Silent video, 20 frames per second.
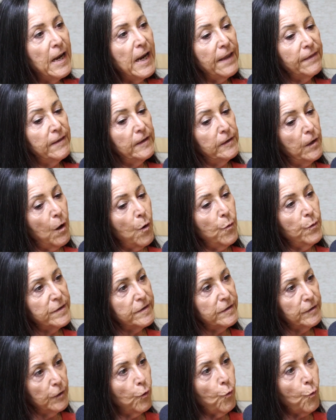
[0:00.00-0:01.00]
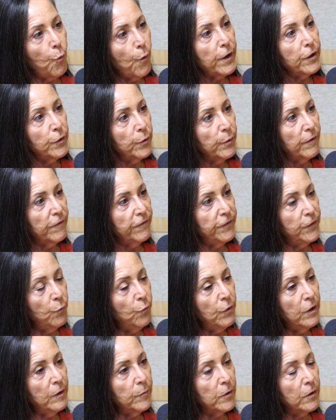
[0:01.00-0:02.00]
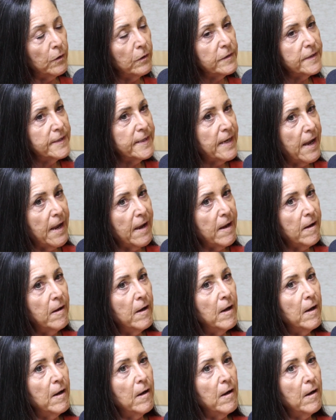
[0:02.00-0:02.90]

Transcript: in the lowest quarter of normal, say